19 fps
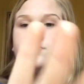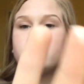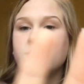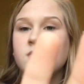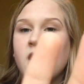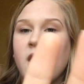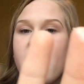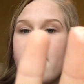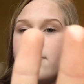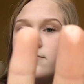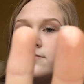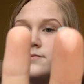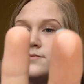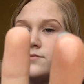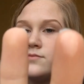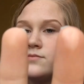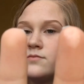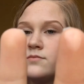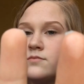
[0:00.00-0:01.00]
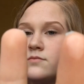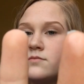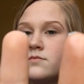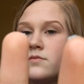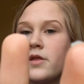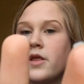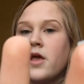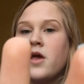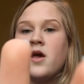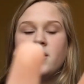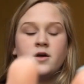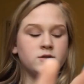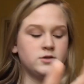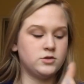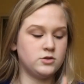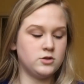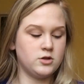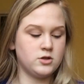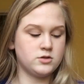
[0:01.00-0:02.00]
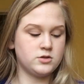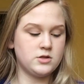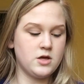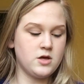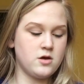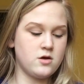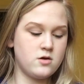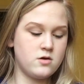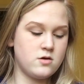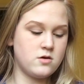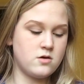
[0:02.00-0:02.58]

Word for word: Okay. That's what it looks like.